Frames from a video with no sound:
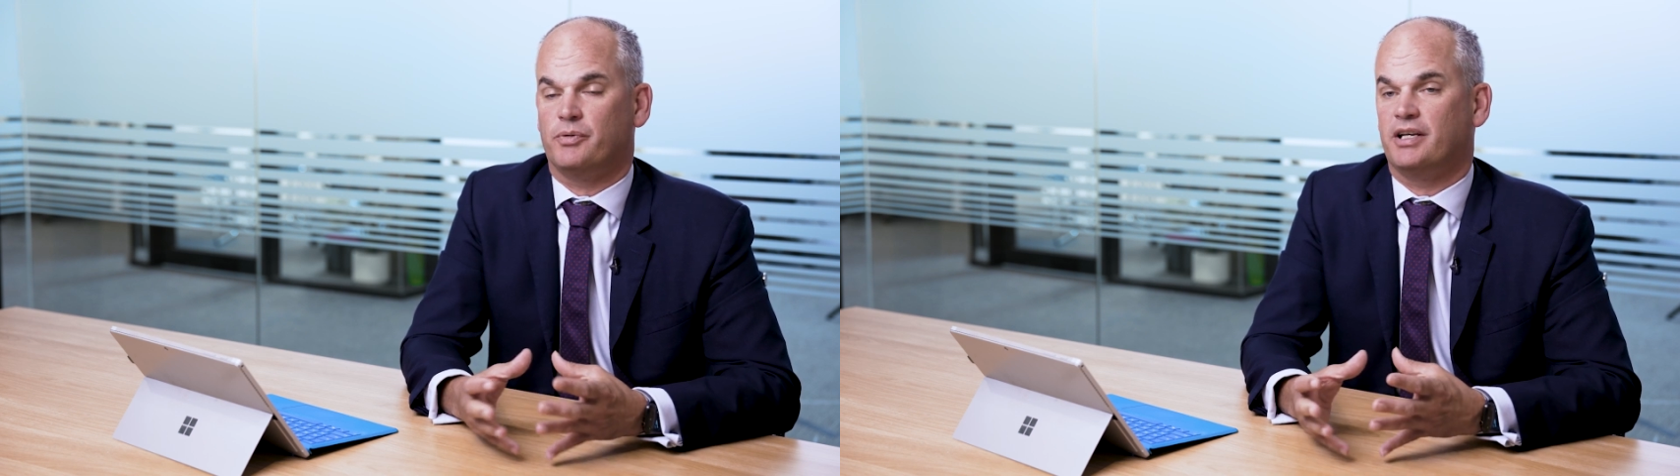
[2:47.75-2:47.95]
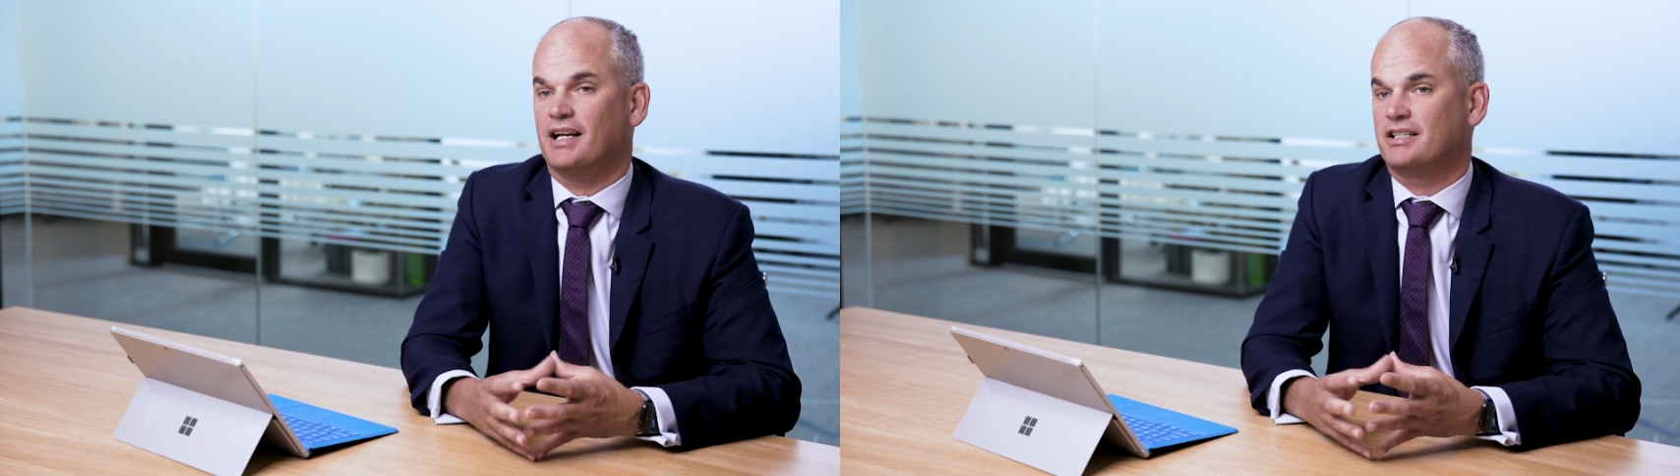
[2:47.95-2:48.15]

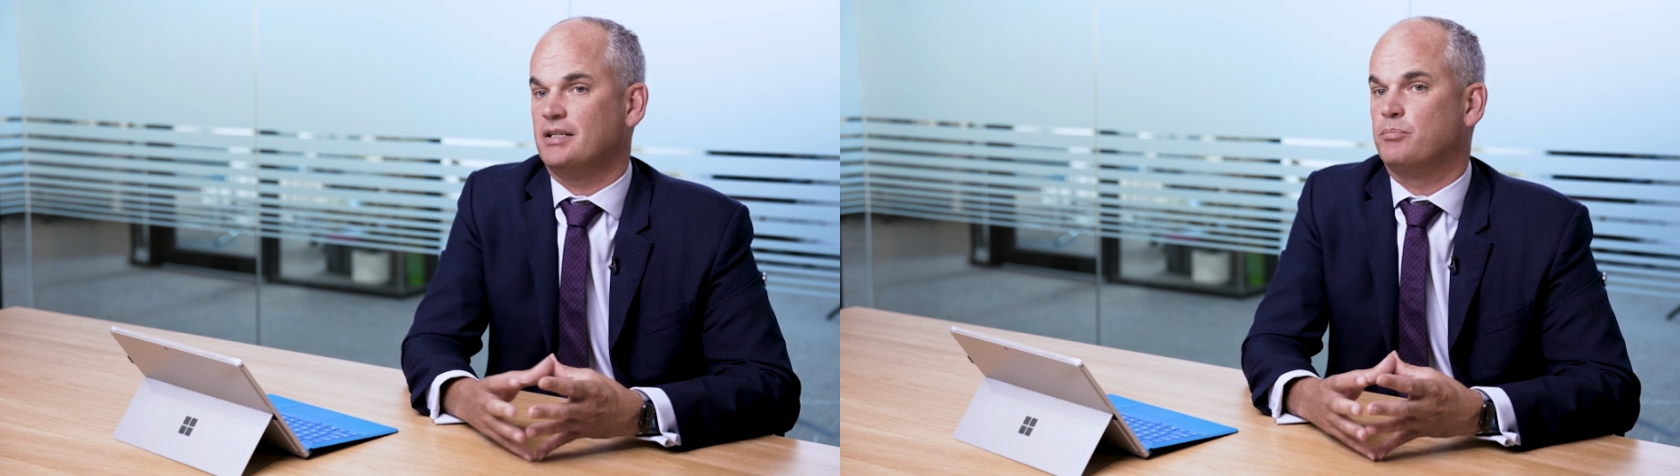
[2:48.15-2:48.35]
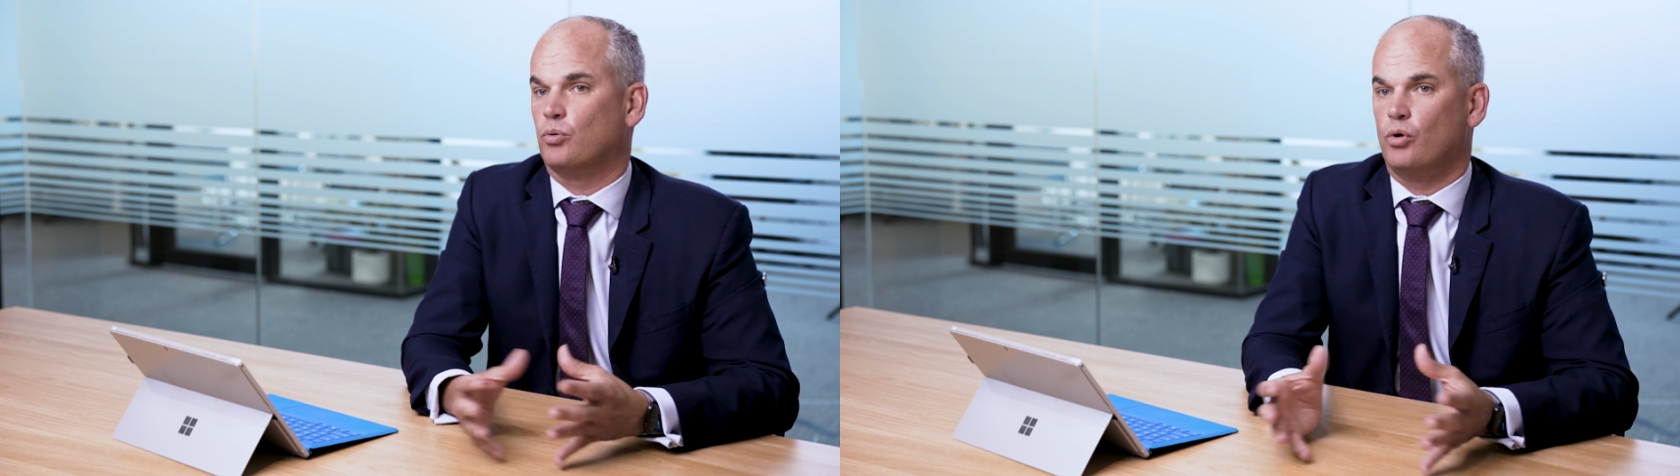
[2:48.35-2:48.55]
we can
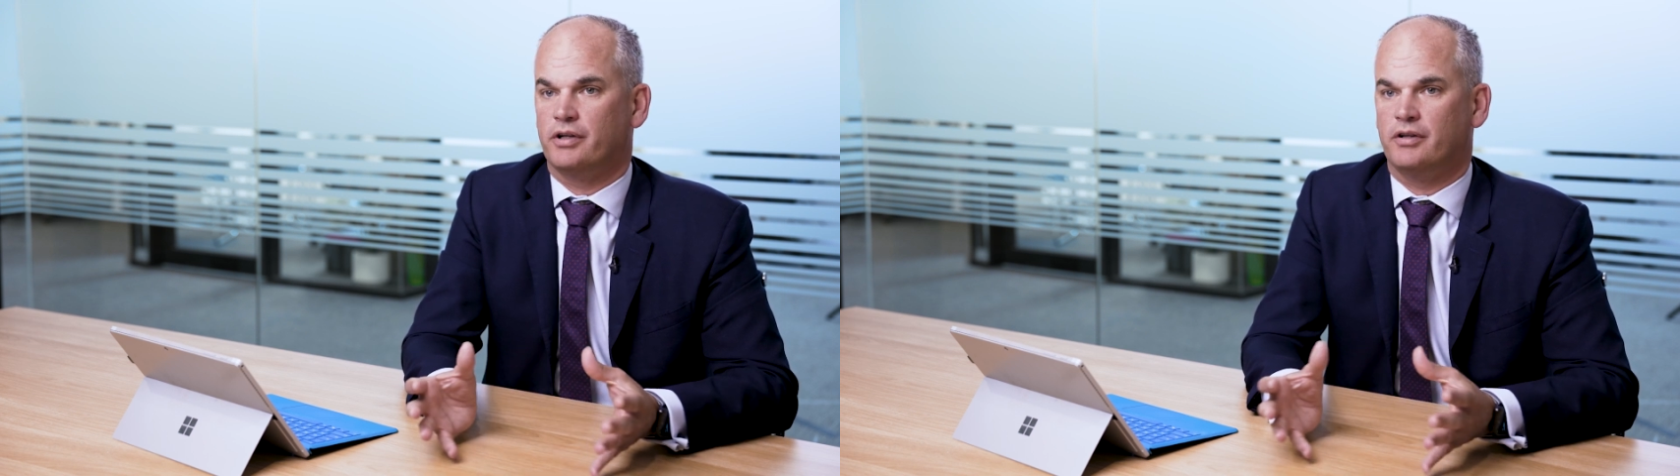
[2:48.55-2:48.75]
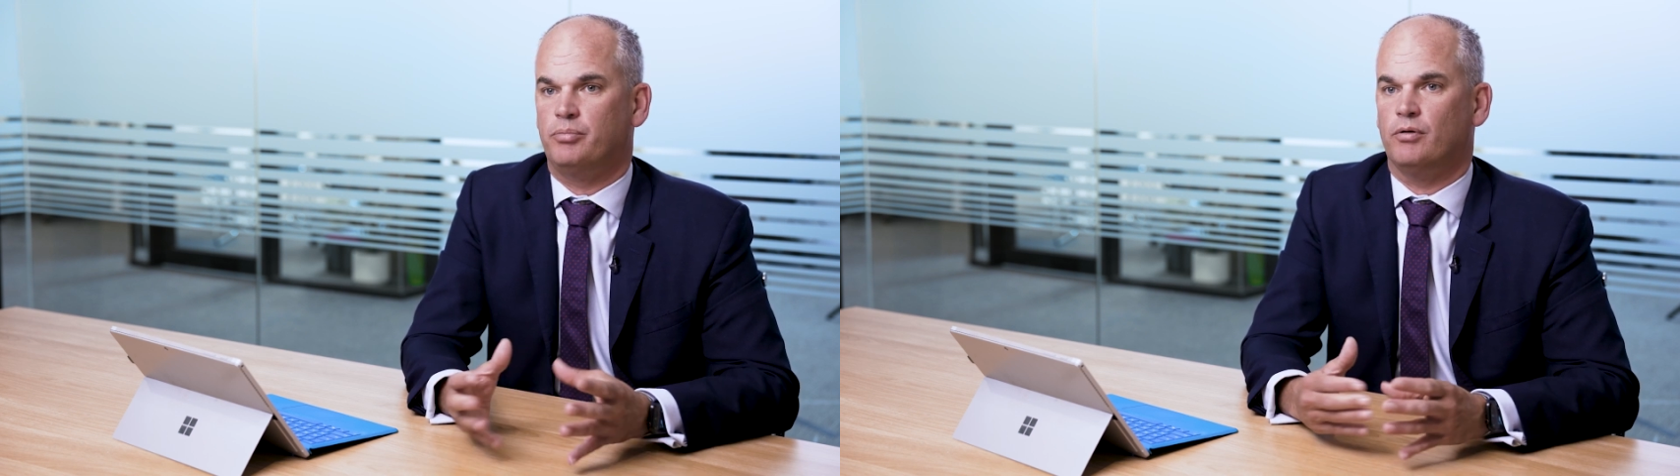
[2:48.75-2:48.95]
actually
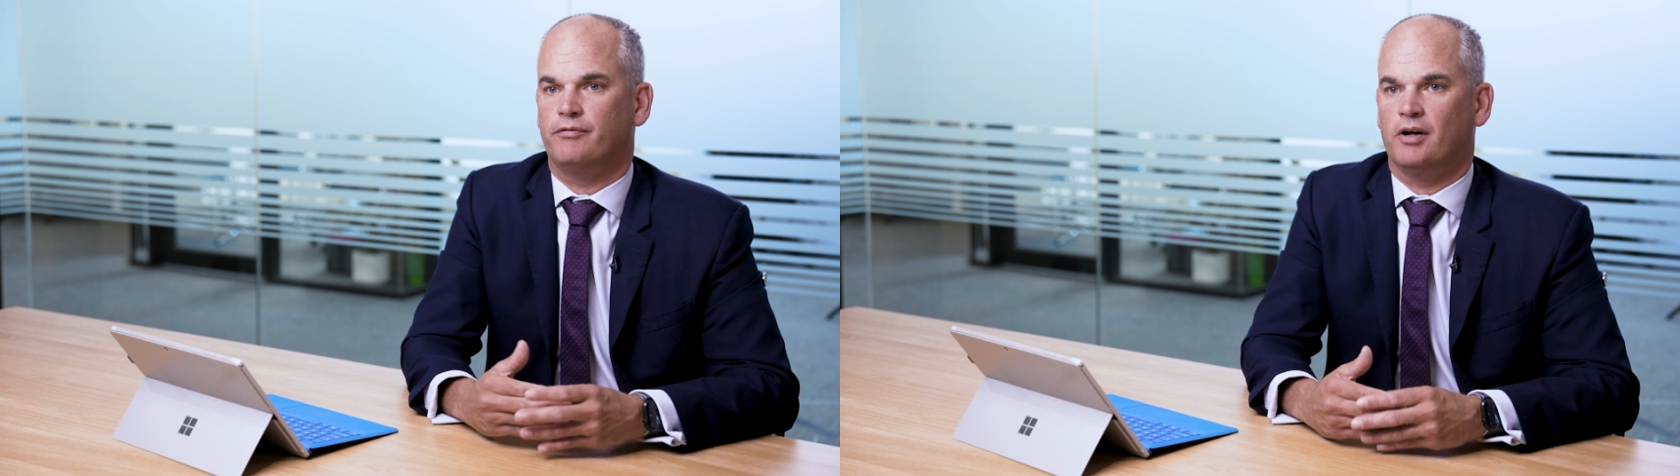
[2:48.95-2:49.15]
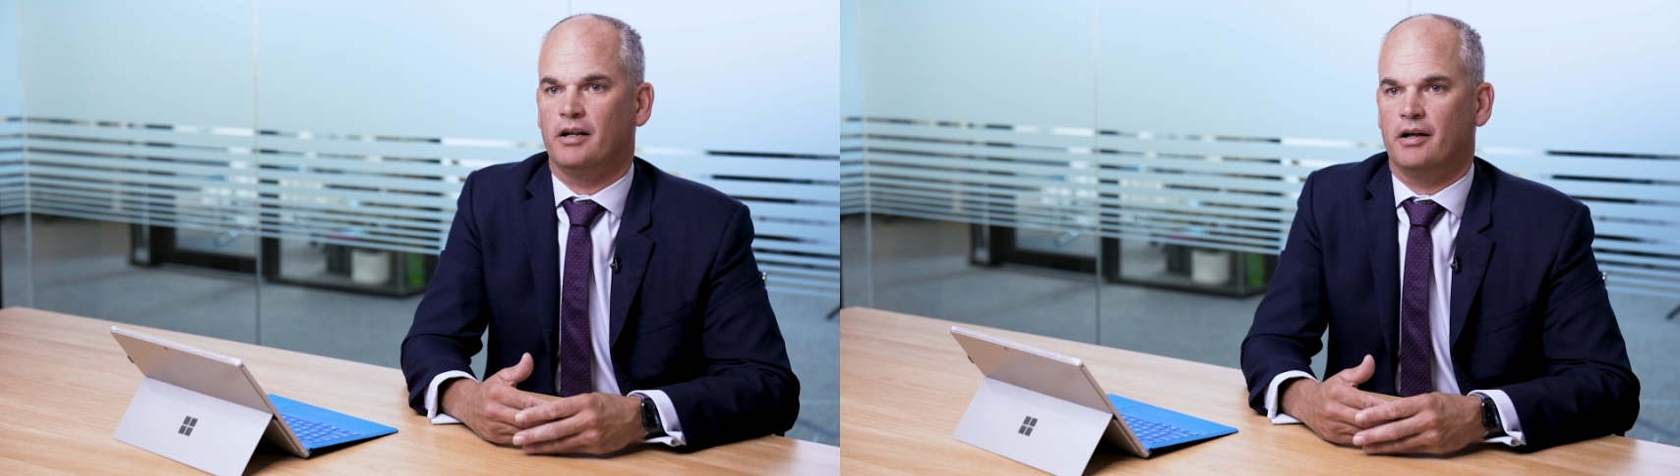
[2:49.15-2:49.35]
broaden the
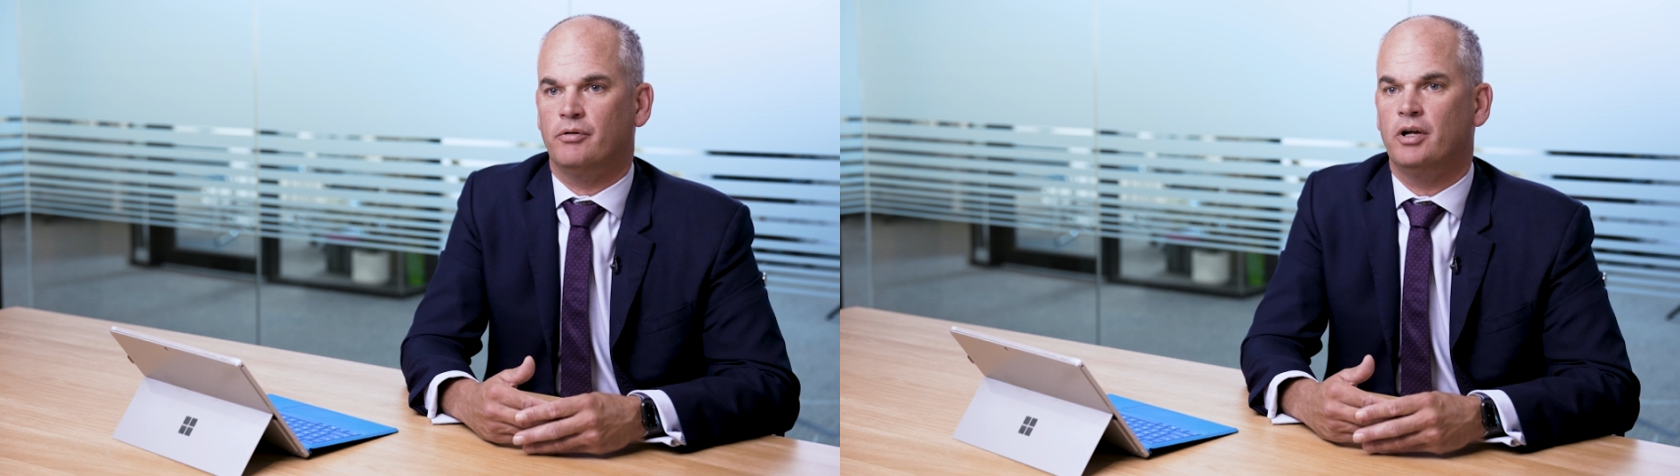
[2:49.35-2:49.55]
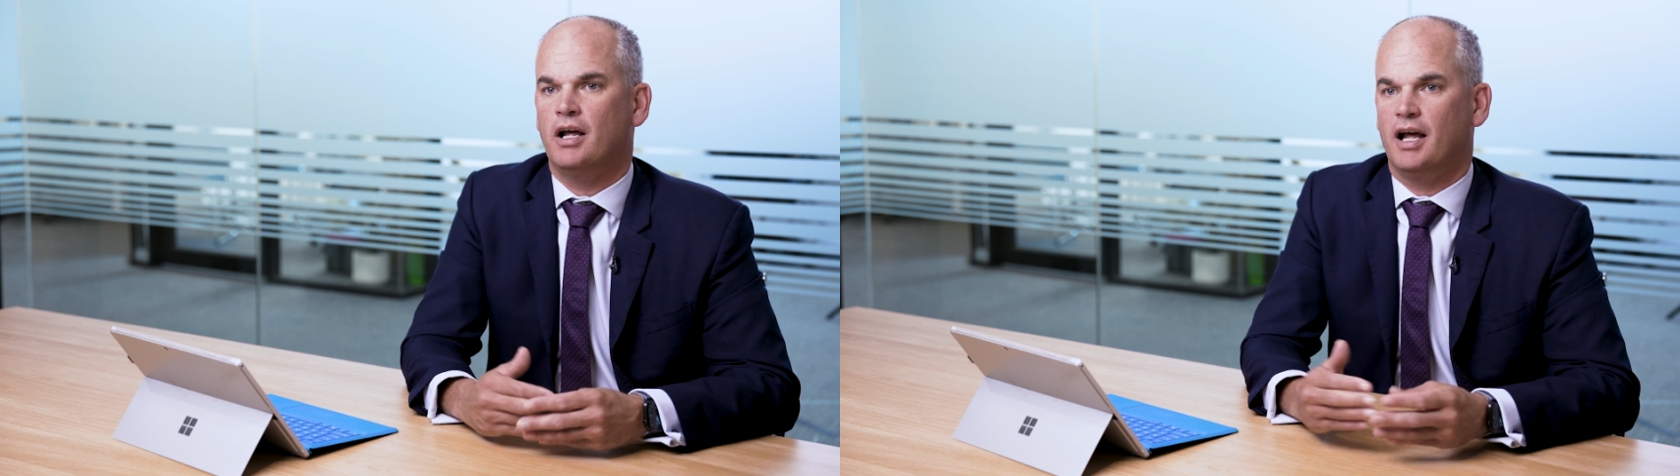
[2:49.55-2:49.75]
portfolio